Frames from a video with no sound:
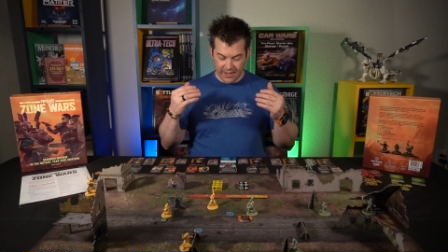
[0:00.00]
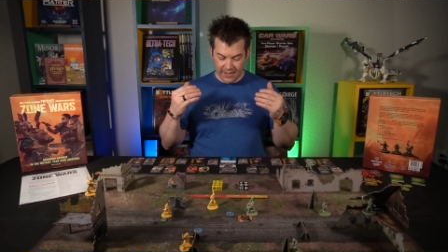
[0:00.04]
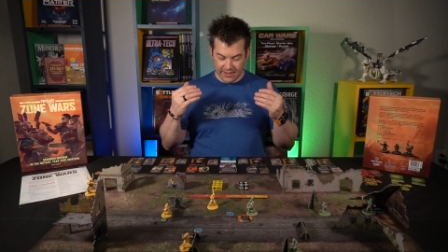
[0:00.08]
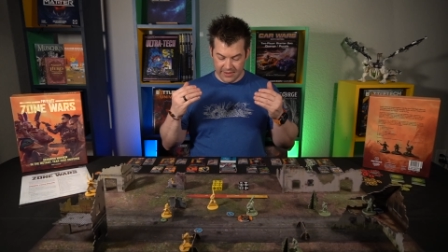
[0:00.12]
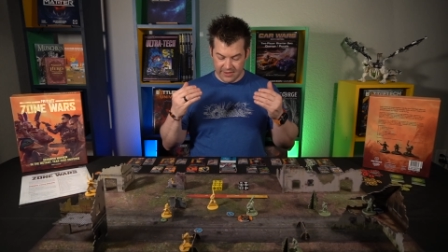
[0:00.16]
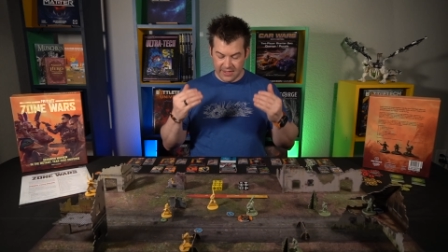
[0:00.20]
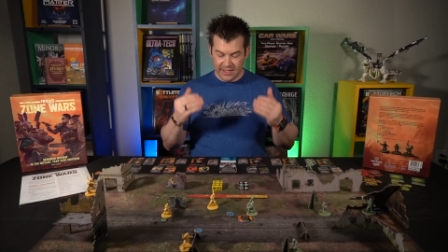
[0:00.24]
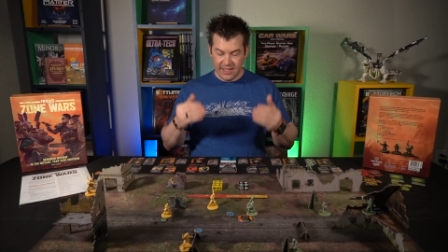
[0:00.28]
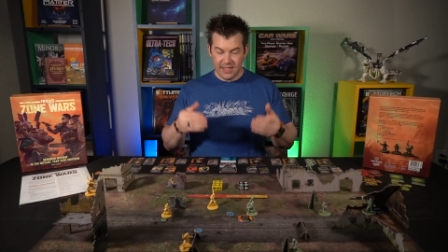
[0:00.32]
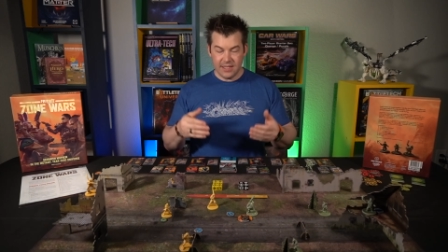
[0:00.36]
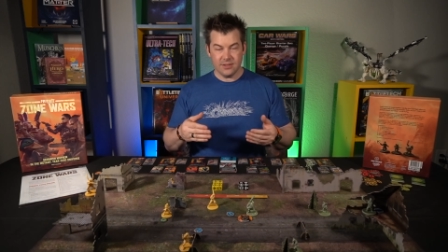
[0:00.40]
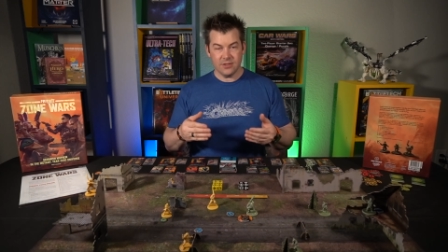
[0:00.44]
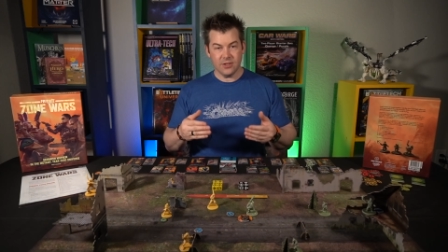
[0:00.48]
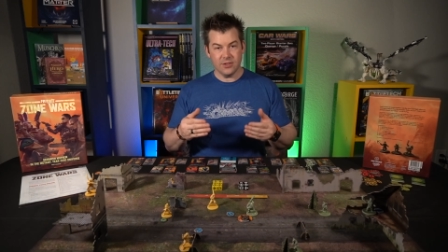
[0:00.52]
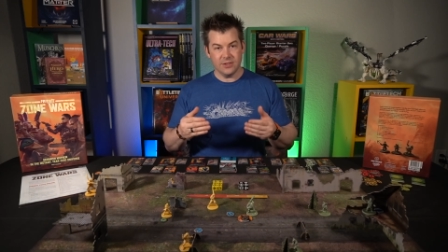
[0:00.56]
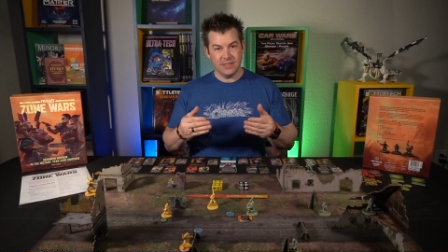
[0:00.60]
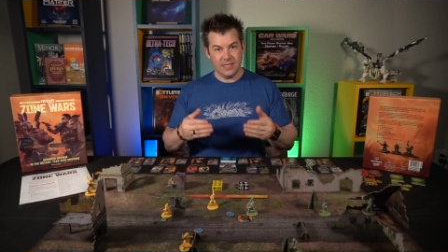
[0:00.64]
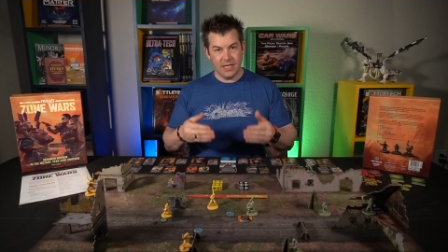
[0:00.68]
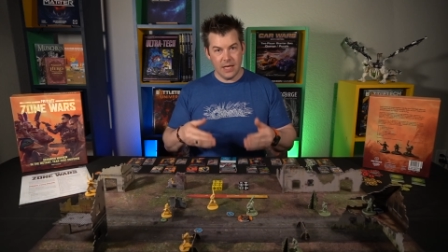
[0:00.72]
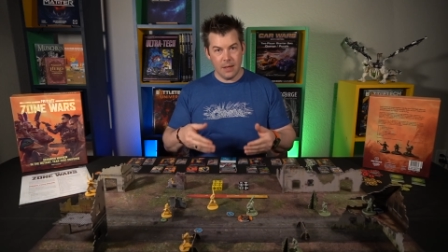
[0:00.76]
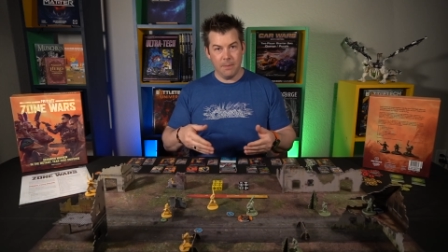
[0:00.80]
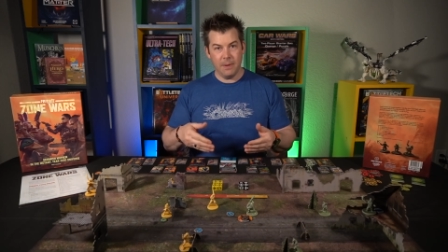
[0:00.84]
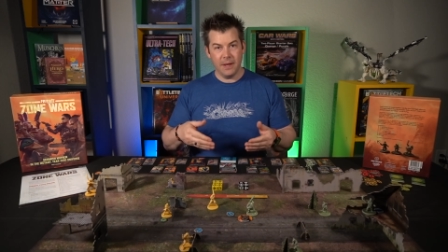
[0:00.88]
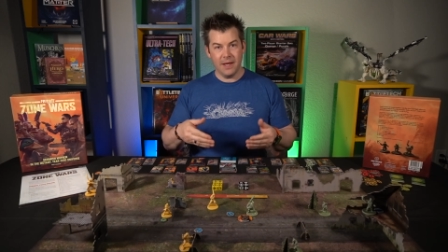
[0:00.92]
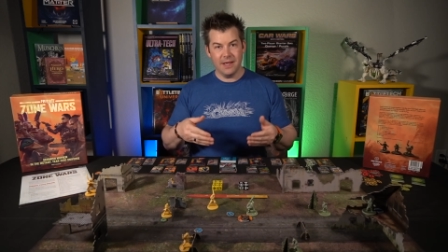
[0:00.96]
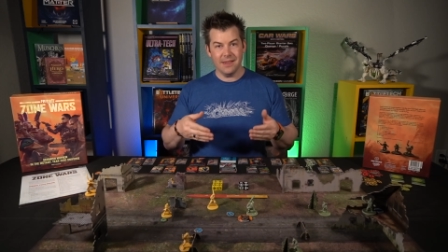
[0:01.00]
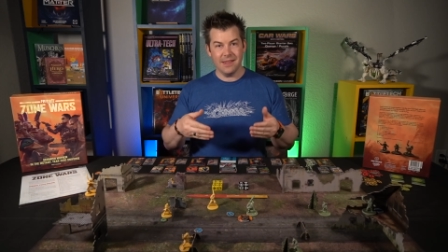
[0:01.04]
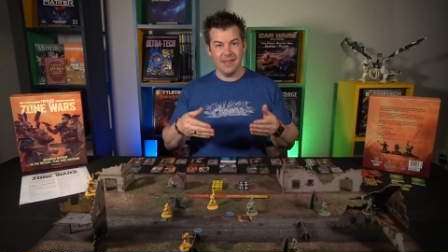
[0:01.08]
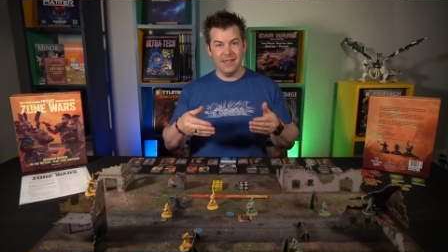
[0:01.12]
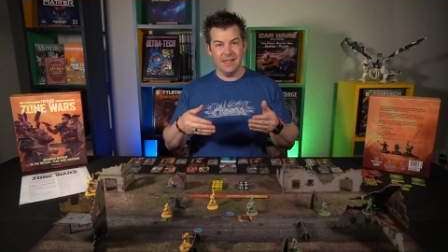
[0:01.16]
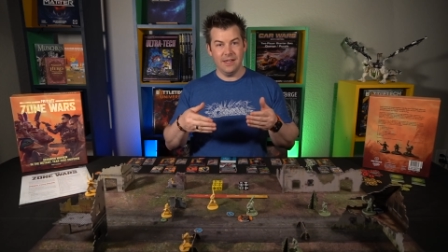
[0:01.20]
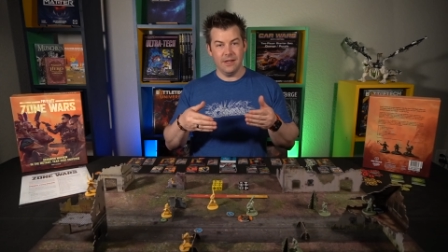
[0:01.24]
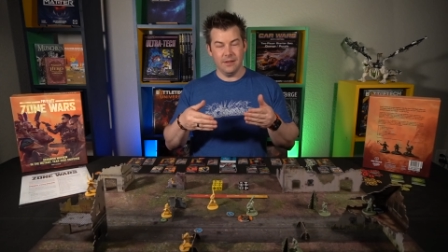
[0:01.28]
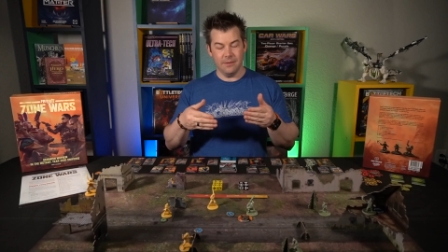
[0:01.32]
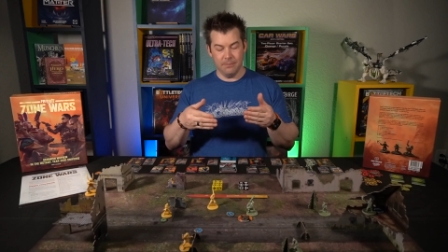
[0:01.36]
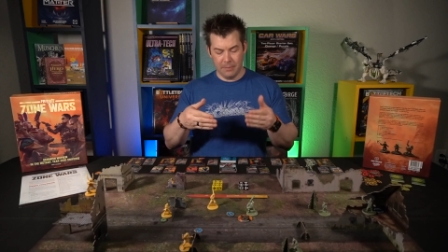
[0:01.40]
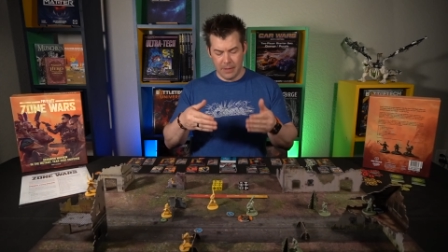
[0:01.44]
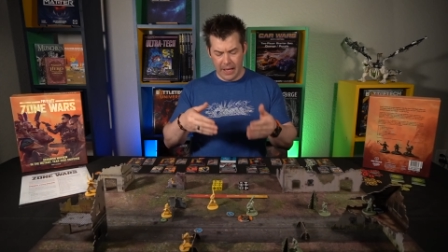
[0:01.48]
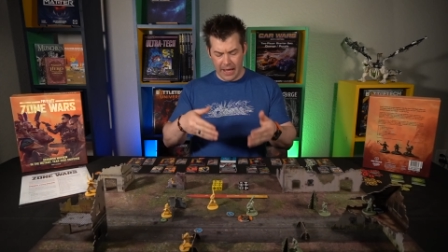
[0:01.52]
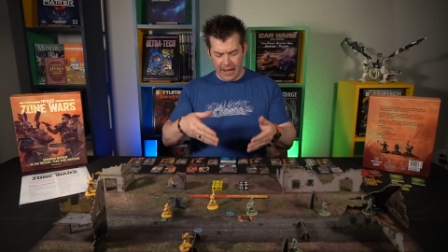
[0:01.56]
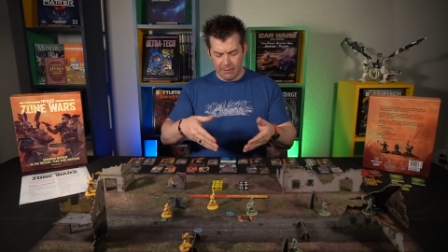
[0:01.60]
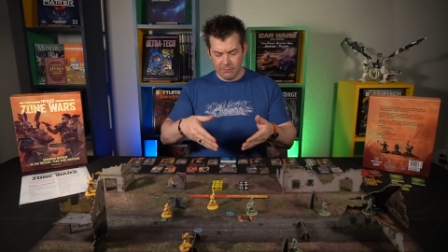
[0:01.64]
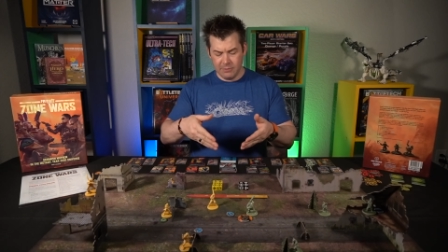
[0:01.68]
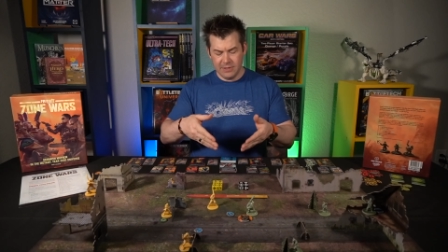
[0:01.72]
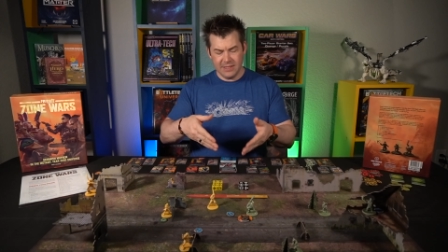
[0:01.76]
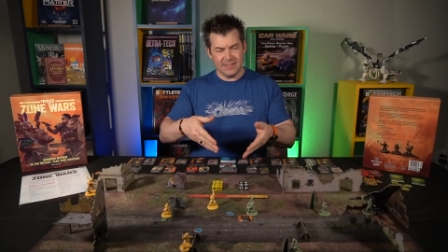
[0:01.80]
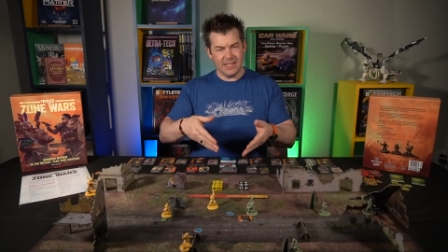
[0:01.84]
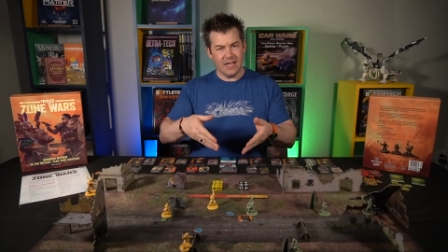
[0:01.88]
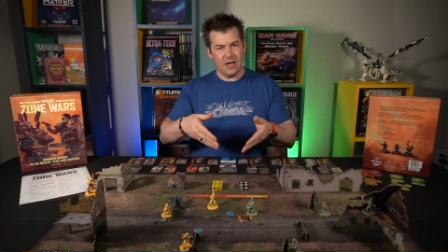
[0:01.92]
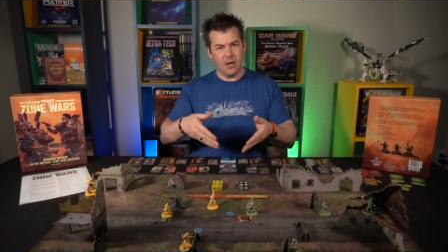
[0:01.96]
these are typically, I
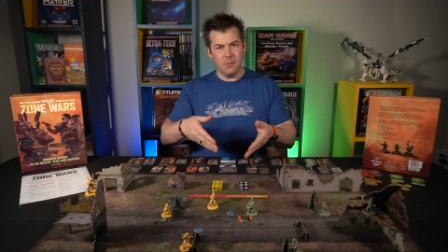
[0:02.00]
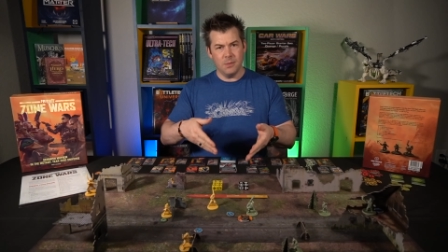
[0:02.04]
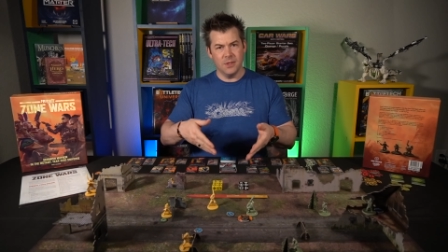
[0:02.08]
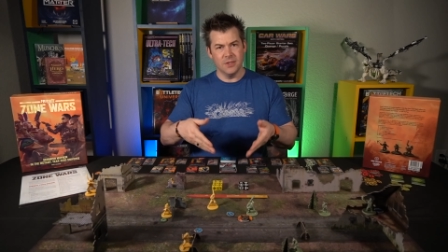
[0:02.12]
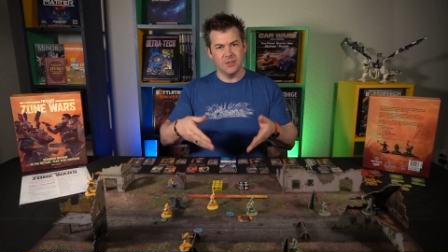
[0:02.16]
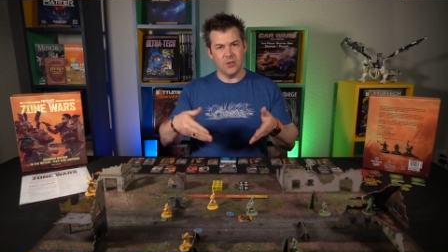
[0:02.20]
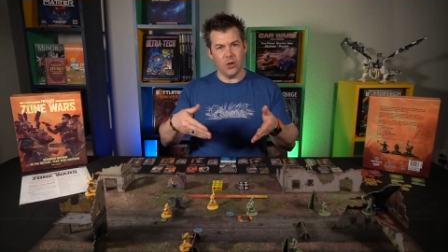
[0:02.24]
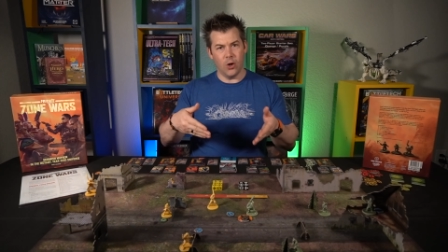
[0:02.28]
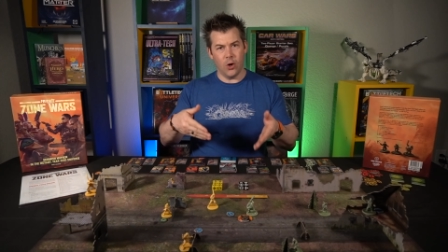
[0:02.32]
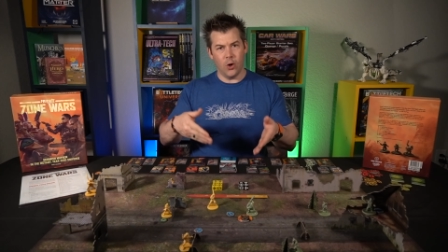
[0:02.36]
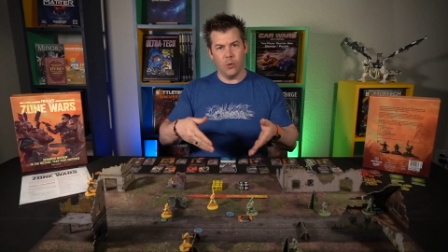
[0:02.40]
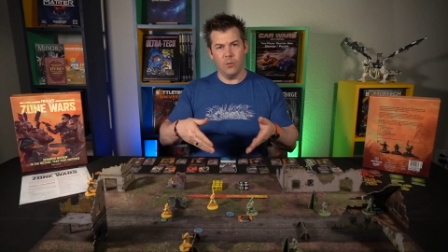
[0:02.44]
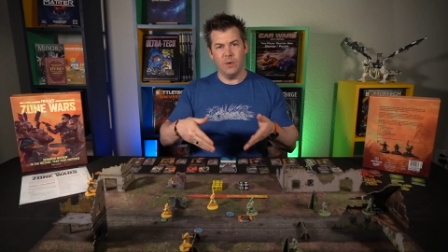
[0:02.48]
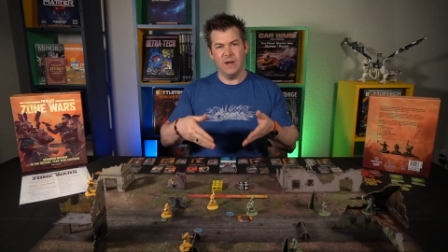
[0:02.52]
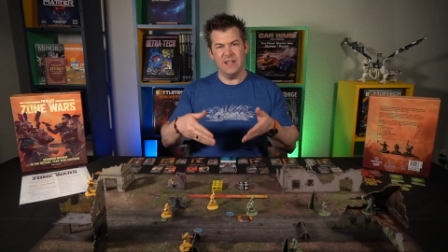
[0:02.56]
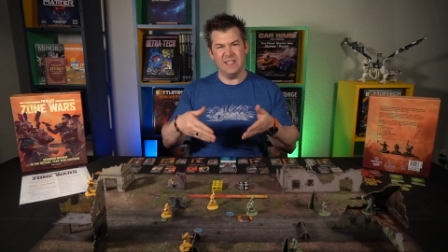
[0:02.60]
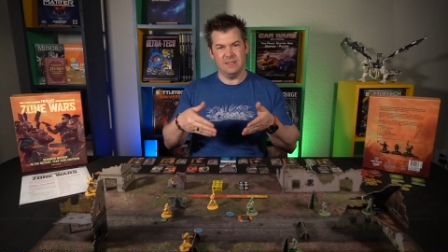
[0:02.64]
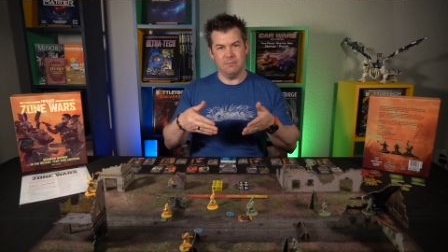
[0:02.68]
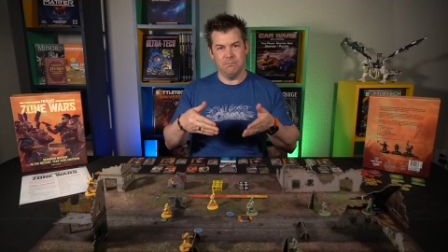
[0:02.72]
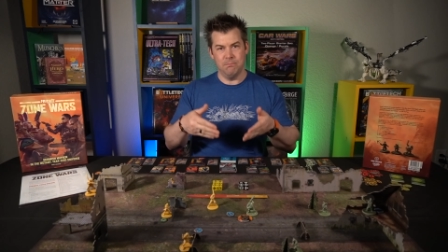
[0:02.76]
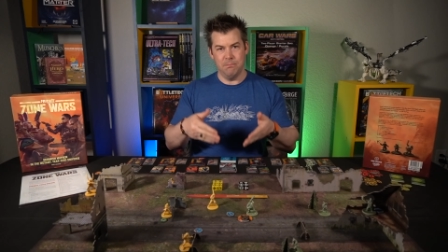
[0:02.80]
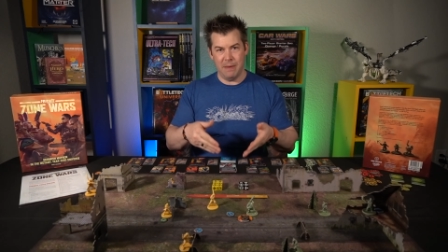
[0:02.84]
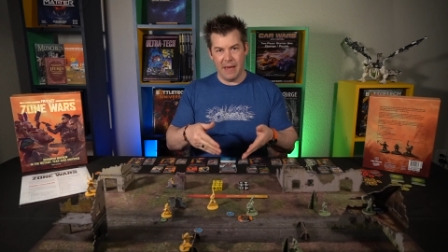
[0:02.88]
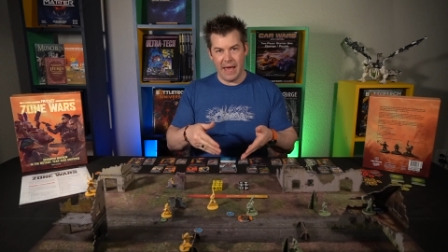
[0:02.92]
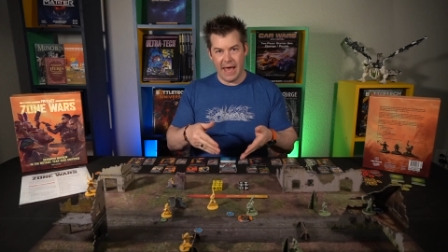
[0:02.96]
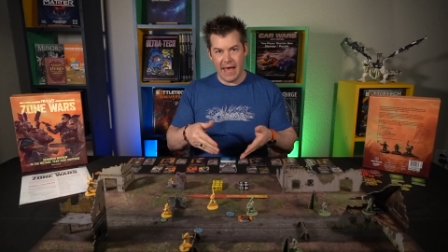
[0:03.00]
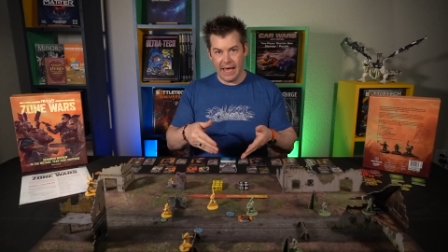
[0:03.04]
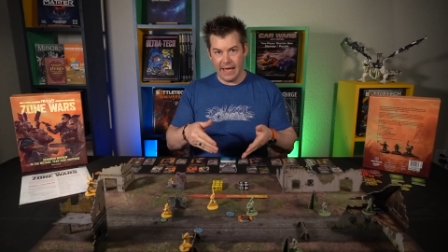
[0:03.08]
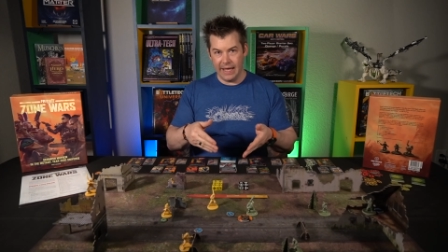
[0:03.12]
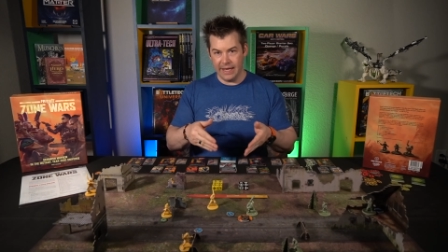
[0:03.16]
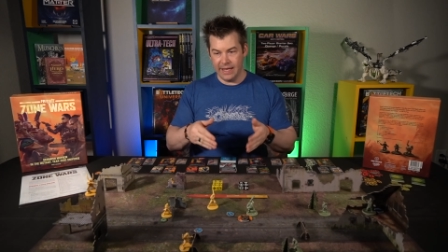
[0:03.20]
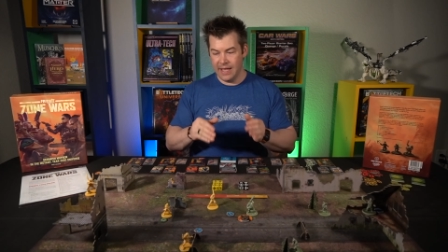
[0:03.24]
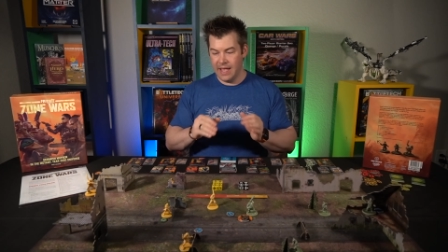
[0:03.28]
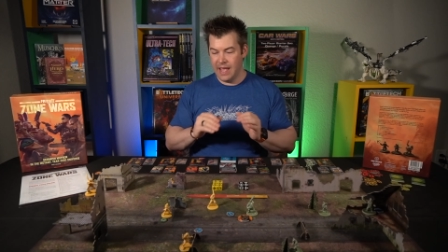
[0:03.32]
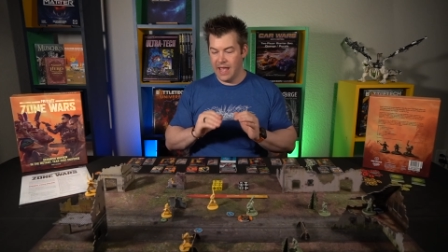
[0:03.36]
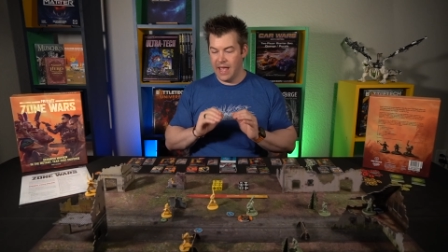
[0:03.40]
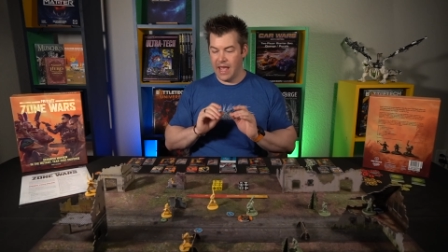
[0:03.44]
want to say almost always bad.